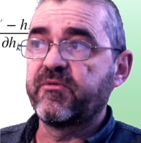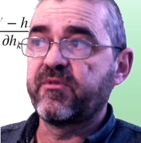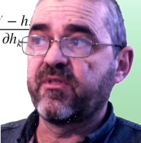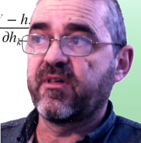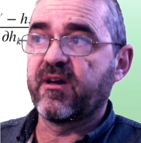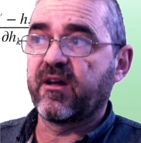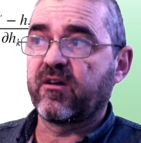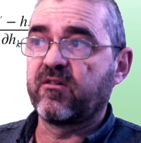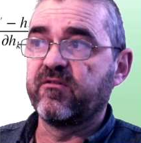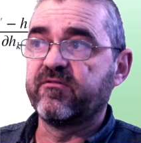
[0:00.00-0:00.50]

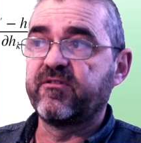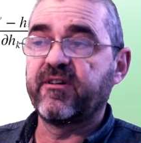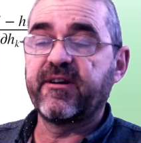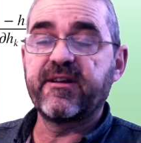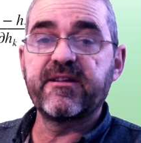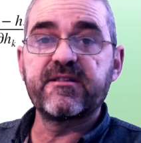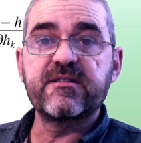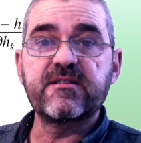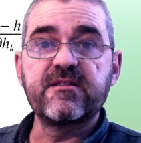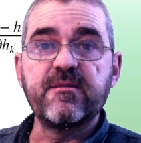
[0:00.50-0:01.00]
The
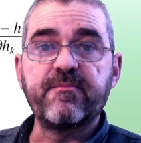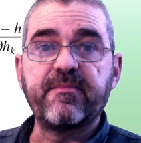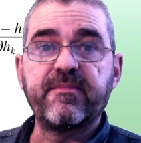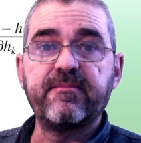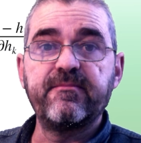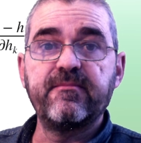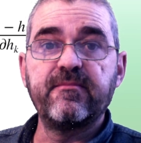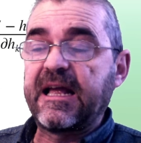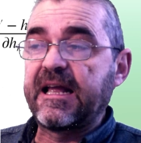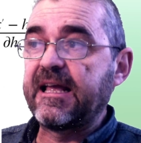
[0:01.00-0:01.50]
covariance
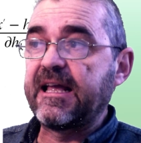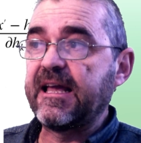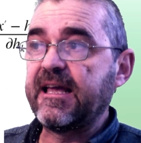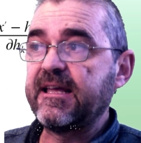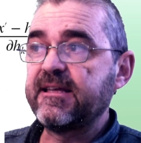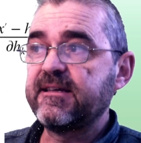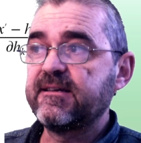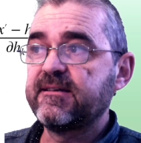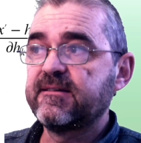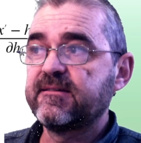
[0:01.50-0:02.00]

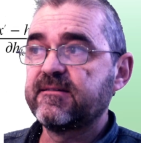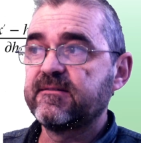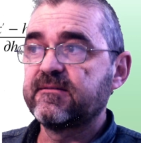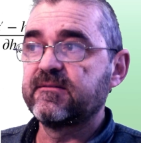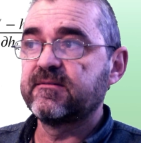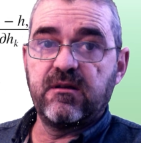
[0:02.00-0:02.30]
k,